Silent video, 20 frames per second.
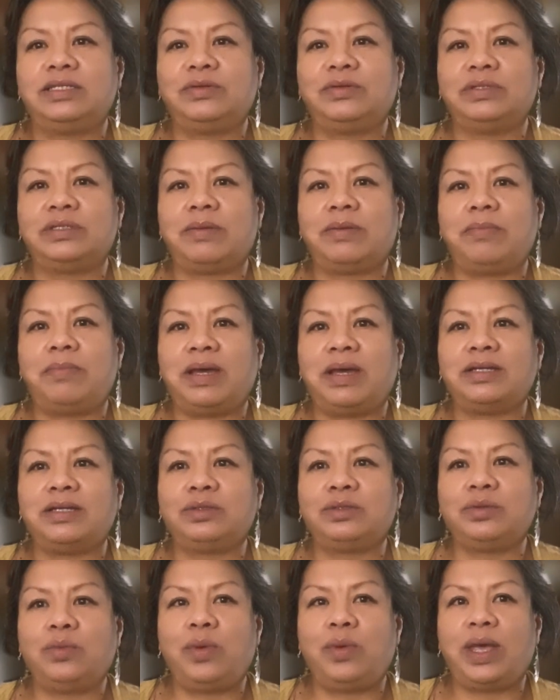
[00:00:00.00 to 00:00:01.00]
It was the
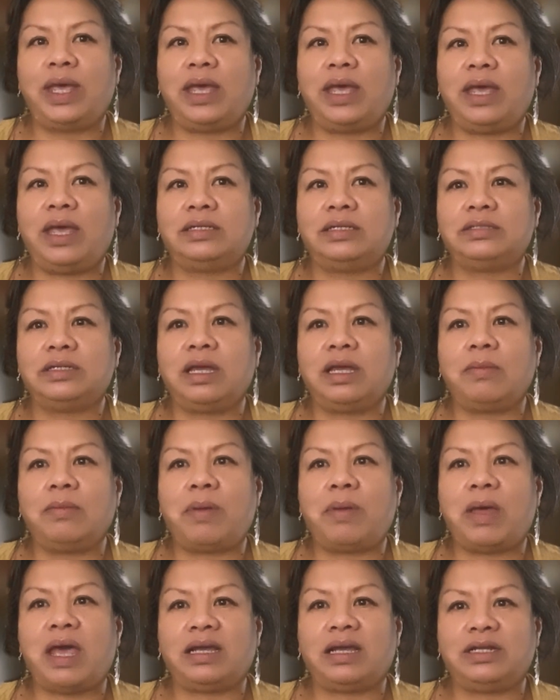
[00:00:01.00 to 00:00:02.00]
best way to get
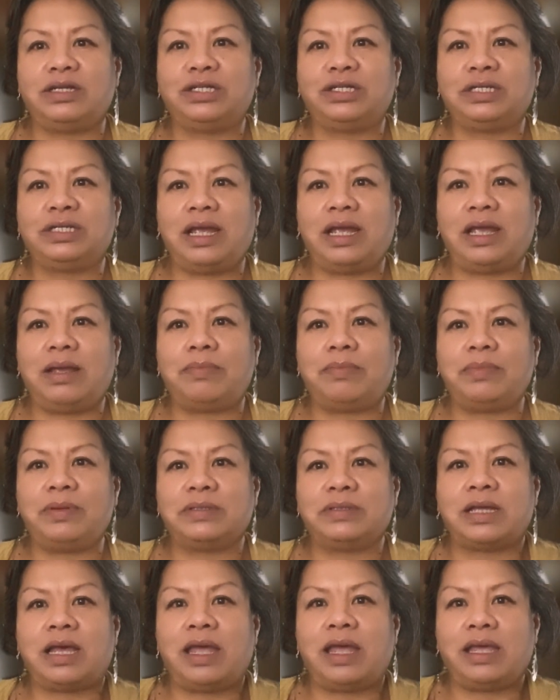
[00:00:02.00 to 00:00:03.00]
back in shape
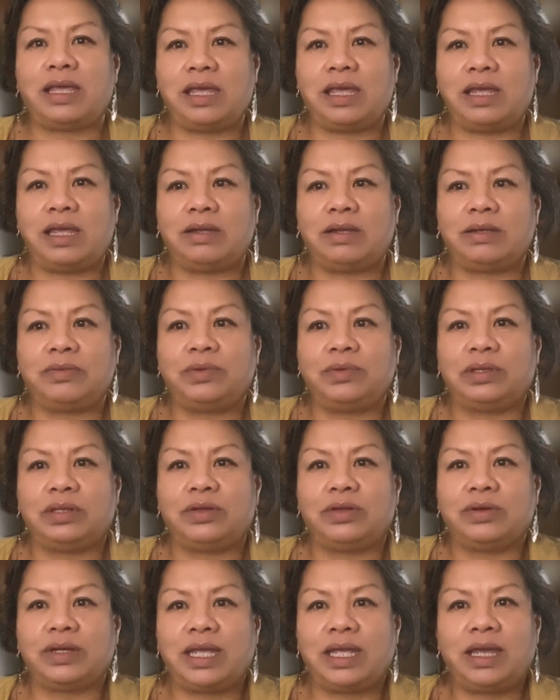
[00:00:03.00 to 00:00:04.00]
is hiking with
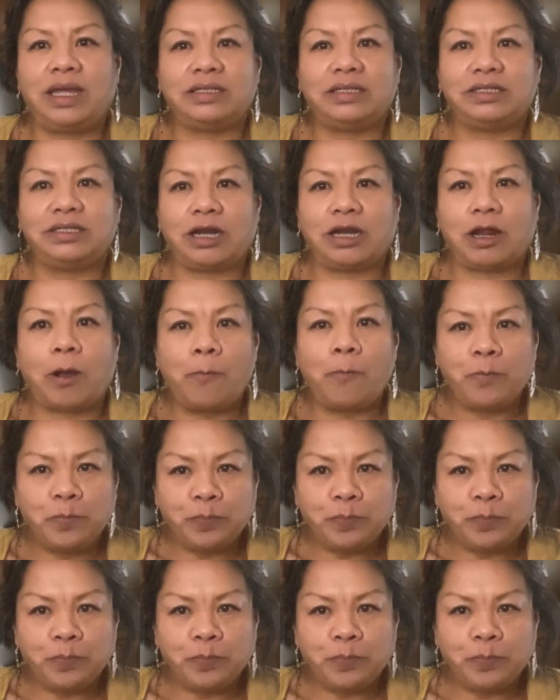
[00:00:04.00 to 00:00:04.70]
little kids, you know?